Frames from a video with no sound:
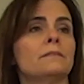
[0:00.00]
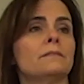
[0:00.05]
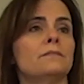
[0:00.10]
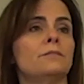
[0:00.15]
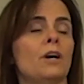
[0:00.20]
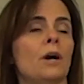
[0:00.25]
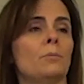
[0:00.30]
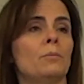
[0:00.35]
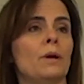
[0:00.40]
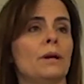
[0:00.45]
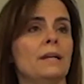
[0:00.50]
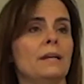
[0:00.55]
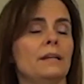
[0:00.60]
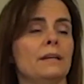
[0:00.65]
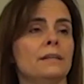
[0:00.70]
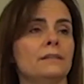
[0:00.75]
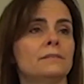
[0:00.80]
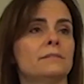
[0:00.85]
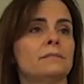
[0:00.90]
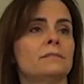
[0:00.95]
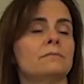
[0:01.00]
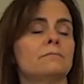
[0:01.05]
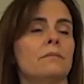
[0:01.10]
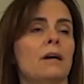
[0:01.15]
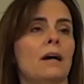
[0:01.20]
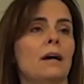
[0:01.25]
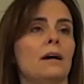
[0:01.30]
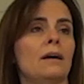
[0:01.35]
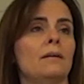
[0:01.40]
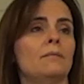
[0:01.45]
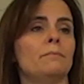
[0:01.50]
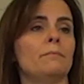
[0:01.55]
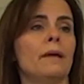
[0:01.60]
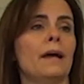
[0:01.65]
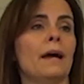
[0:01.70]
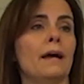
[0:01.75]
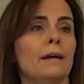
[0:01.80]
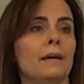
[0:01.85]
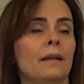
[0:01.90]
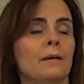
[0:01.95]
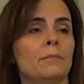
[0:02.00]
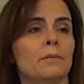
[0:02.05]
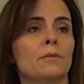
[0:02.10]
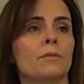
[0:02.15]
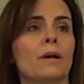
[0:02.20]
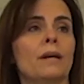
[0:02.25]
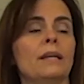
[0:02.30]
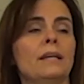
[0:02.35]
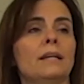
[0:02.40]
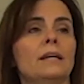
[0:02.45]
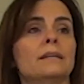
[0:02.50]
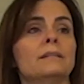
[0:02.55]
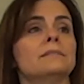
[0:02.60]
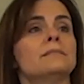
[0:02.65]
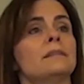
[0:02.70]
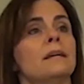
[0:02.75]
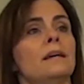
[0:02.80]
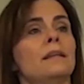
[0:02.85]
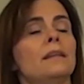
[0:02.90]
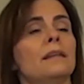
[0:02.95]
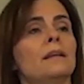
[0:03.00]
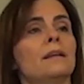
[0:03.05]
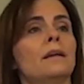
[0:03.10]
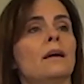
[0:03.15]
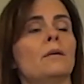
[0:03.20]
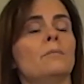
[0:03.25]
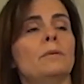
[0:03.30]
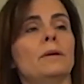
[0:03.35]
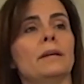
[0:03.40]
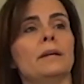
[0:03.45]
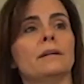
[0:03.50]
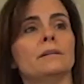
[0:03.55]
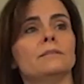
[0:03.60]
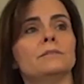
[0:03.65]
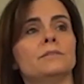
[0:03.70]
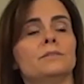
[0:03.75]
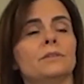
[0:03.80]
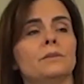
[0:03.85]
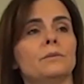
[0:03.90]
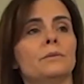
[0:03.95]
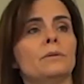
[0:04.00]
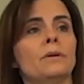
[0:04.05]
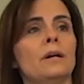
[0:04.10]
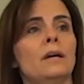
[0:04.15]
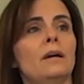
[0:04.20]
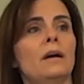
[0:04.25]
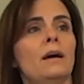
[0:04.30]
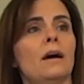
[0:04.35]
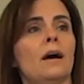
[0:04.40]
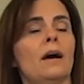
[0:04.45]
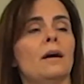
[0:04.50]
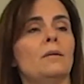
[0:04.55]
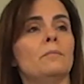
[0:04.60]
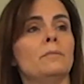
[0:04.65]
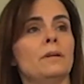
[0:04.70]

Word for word: job readiness, um, academic readiness, and then coming into um,